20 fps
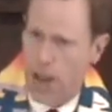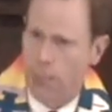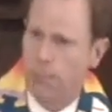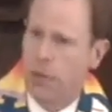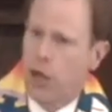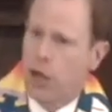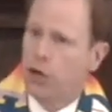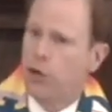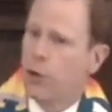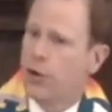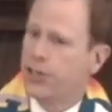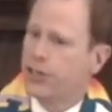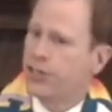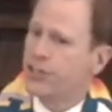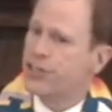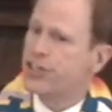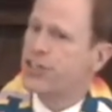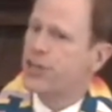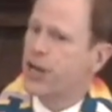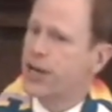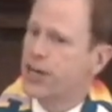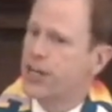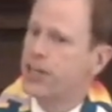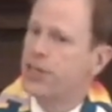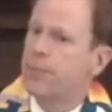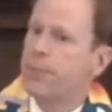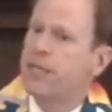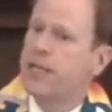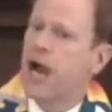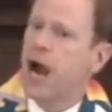I'm going to study
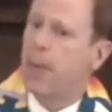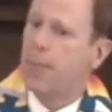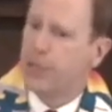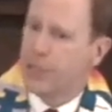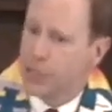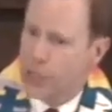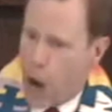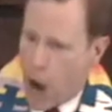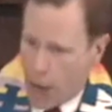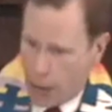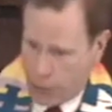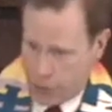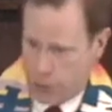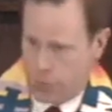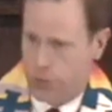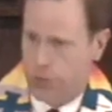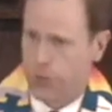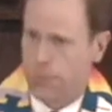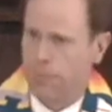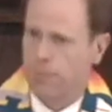to become a doctor.